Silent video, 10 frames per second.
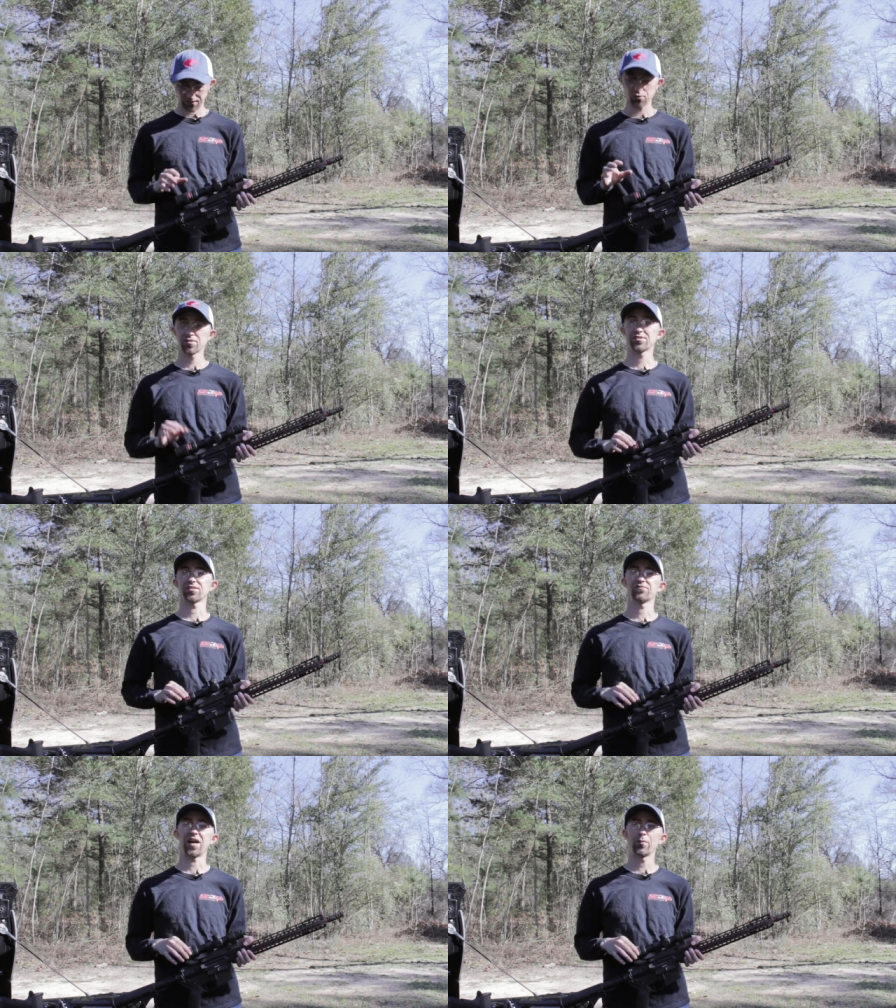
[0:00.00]
Uses
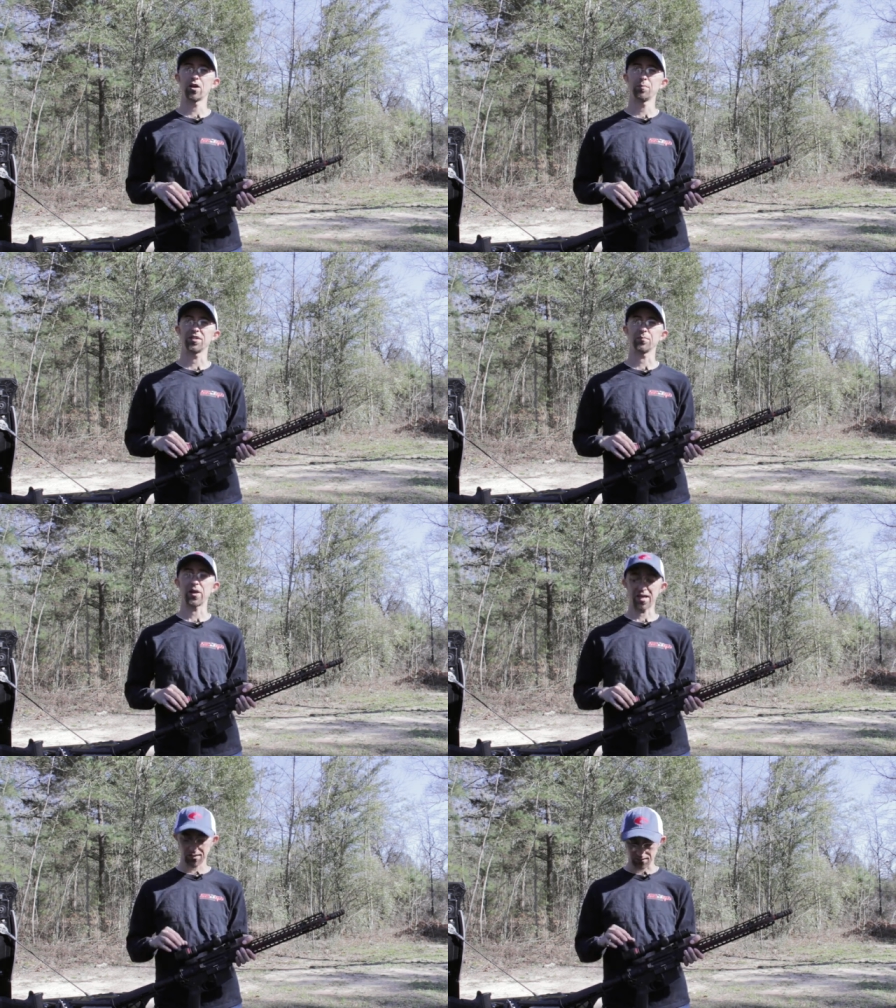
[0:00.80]
this fiber optic
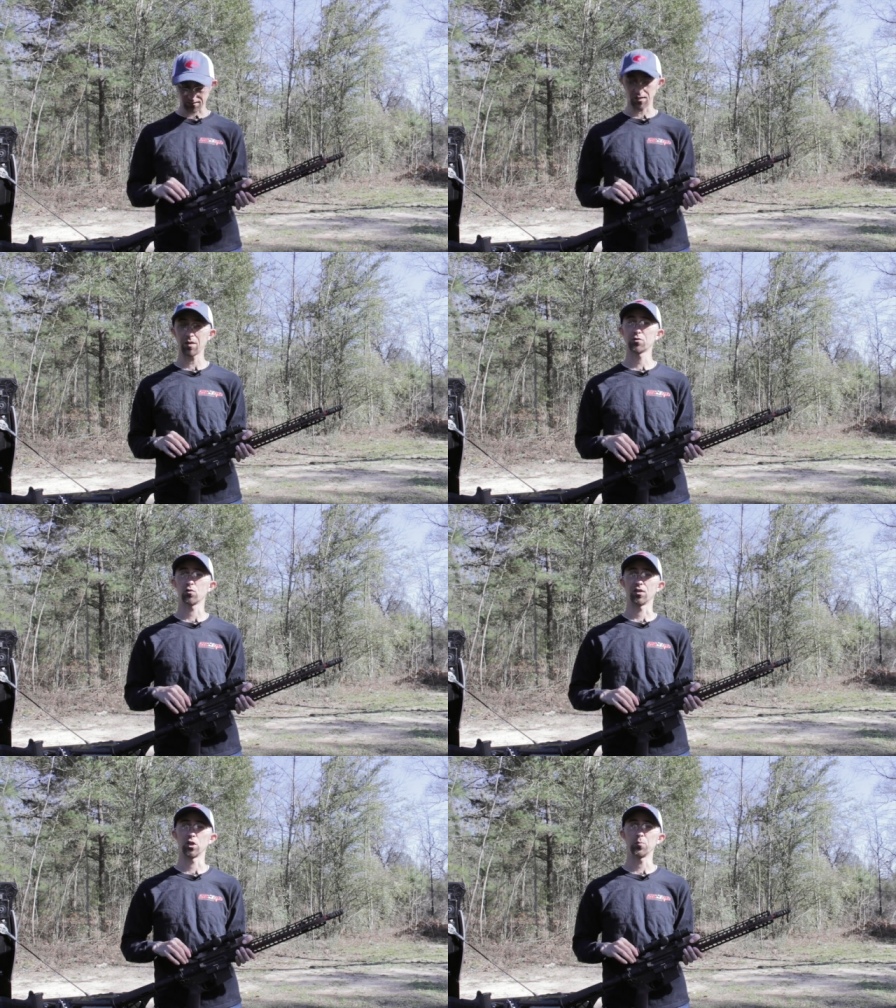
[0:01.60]
band at the top
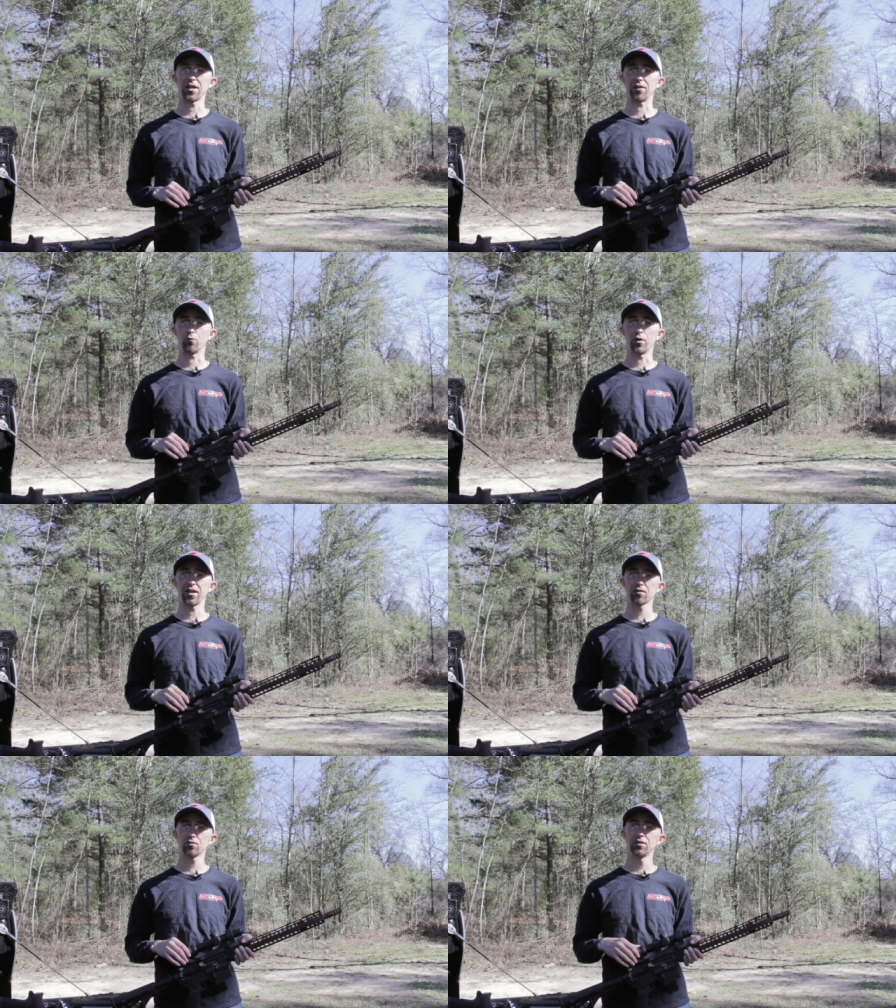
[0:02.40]
to illuminate the
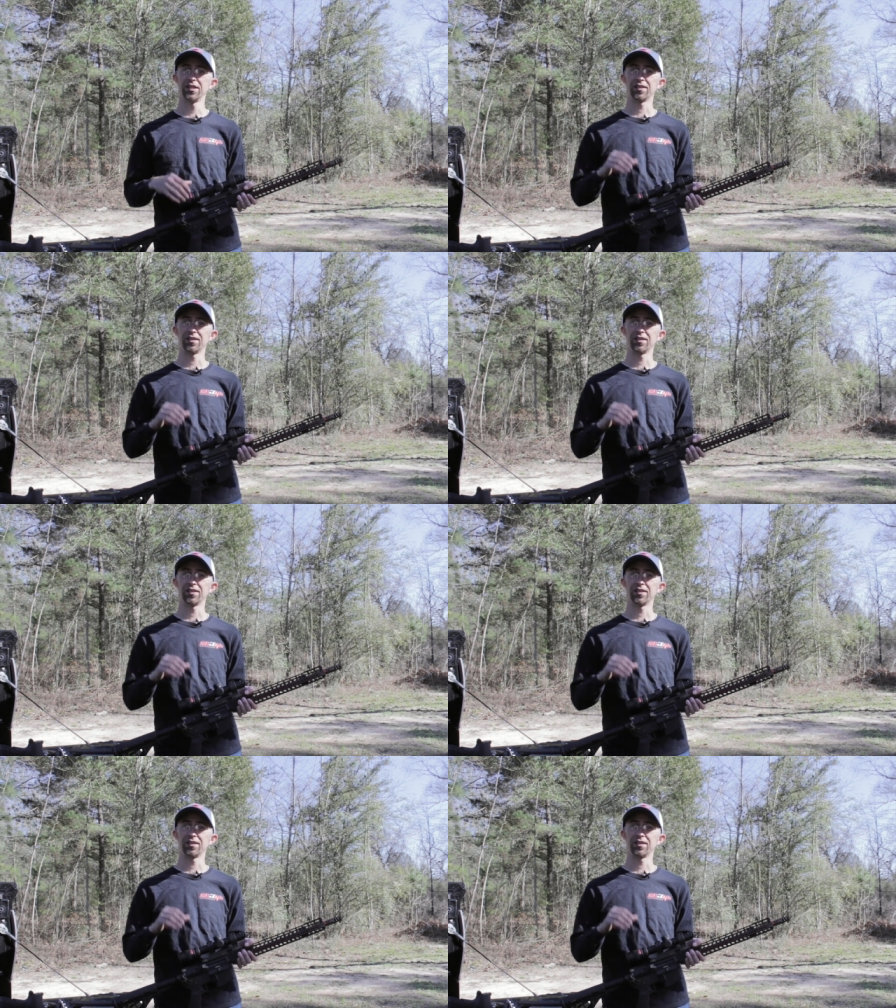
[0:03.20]
reticle.